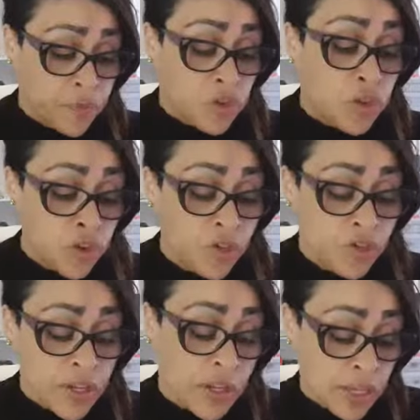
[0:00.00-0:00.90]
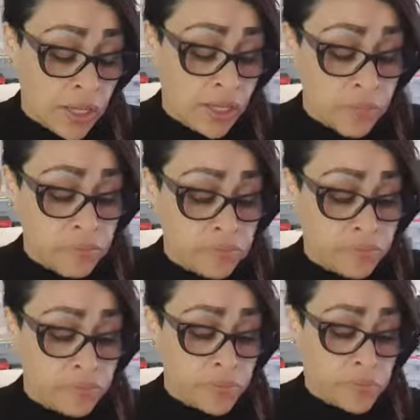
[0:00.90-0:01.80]
to fit in,
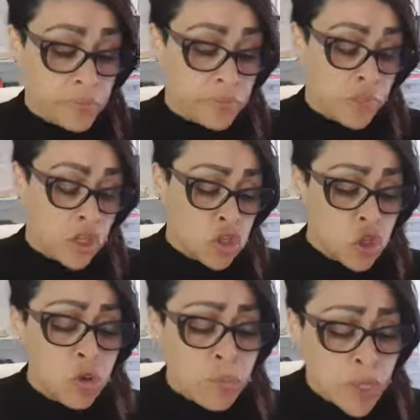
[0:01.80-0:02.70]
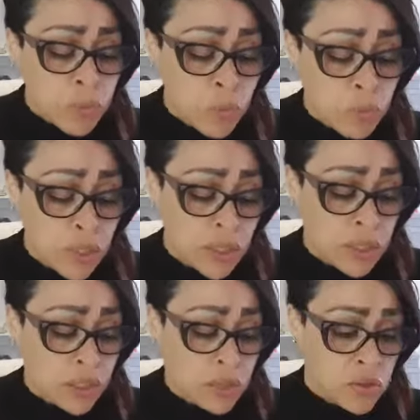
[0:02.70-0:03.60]
to people
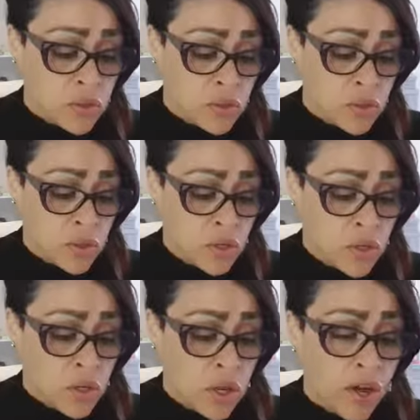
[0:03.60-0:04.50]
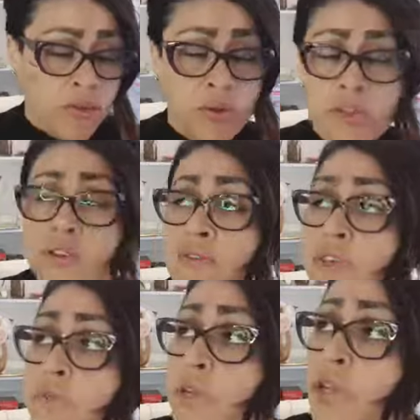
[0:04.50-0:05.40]
please, I feel as if
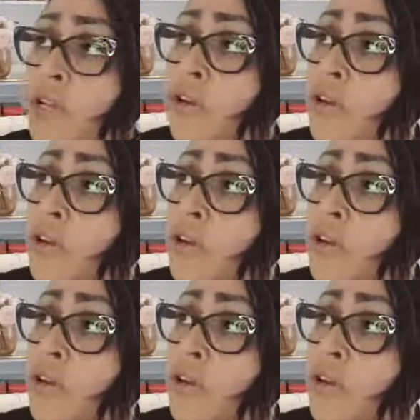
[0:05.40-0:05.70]
there's been a lot